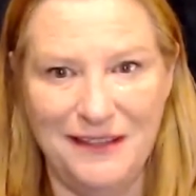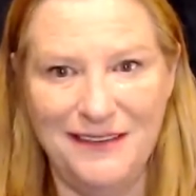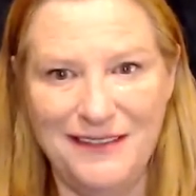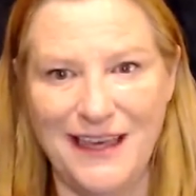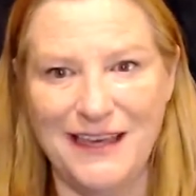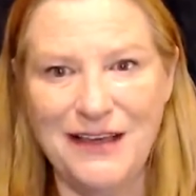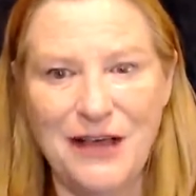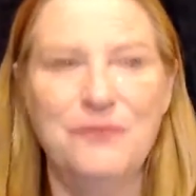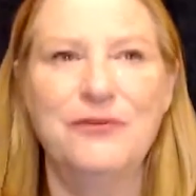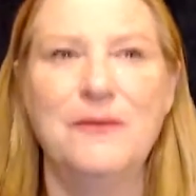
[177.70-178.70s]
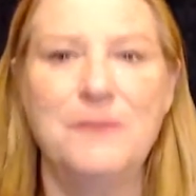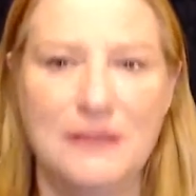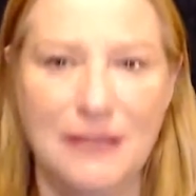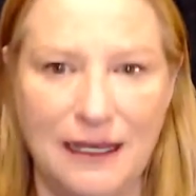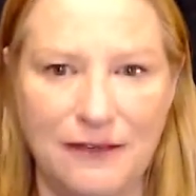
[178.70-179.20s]
that comes up in
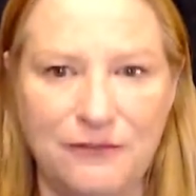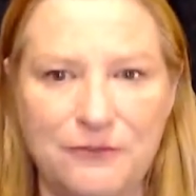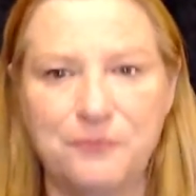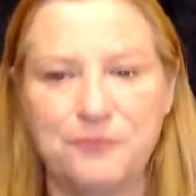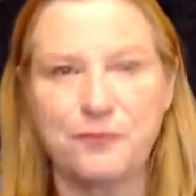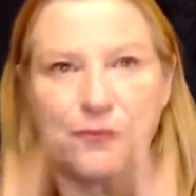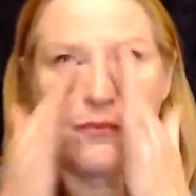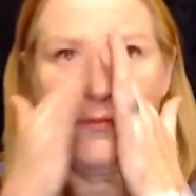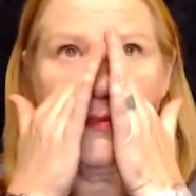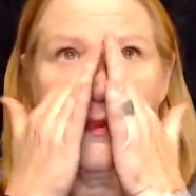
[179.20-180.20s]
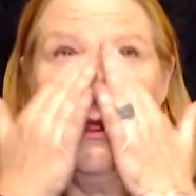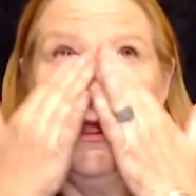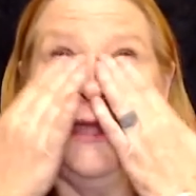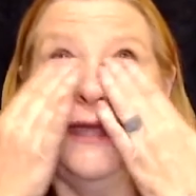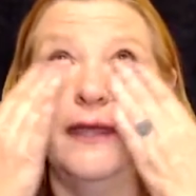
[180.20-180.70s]
life
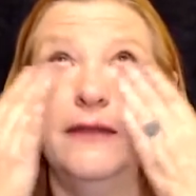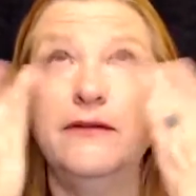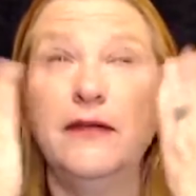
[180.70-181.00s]
and